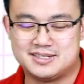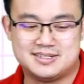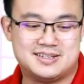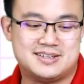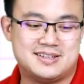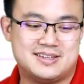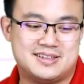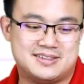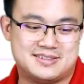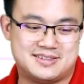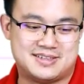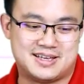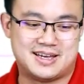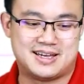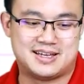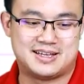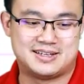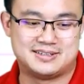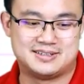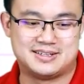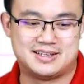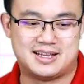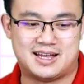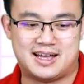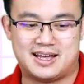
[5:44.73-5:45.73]

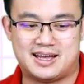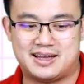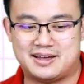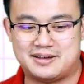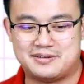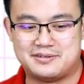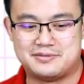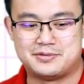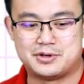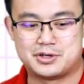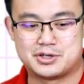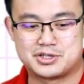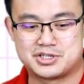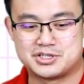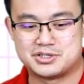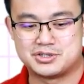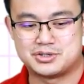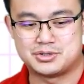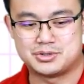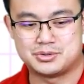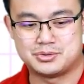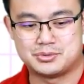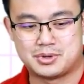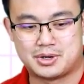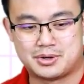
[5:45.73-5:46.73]
than version
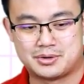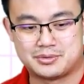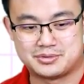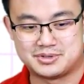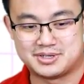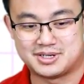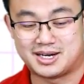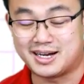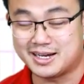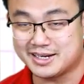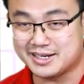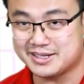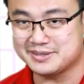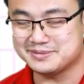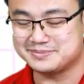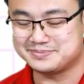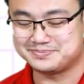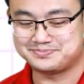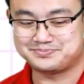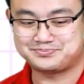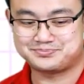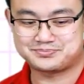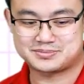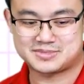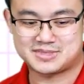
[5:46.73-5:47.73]
2.09.
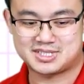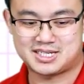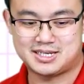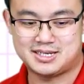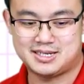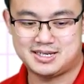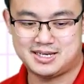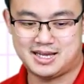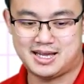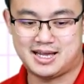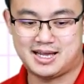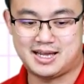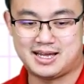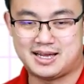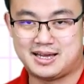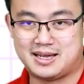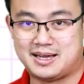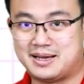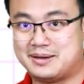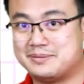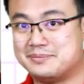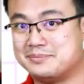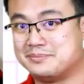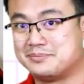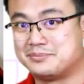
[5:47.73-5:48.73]

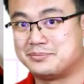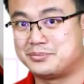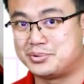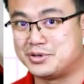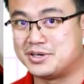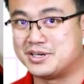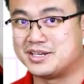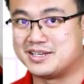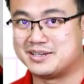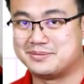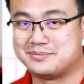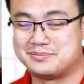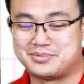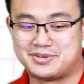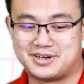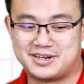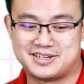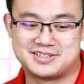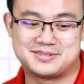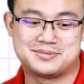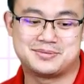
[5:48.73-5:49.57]
I'm pretty impressed with